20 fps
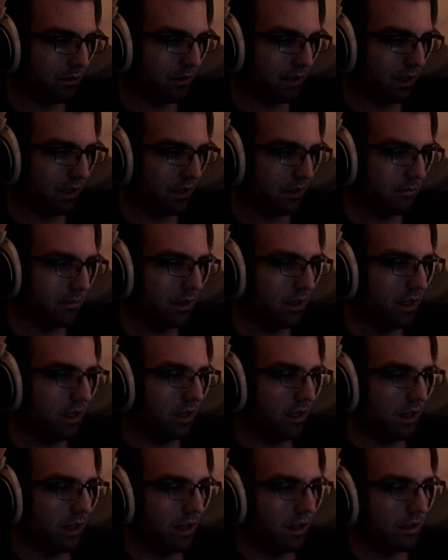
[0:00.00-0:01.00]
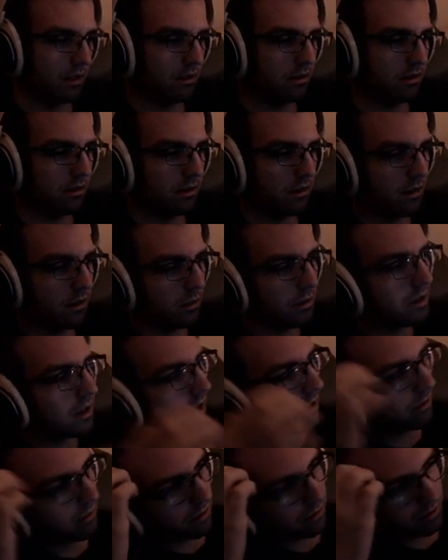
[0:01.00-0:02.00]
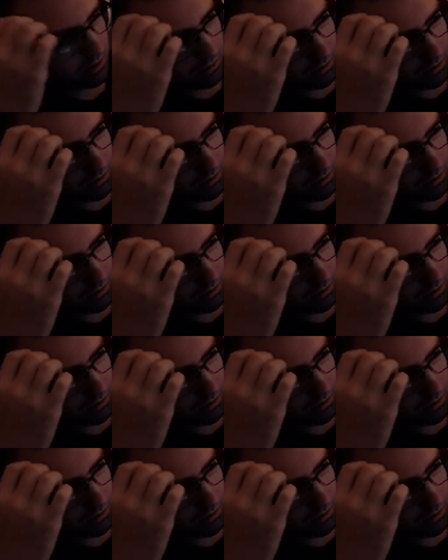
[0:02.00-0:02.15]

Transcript: it again. The one I remember the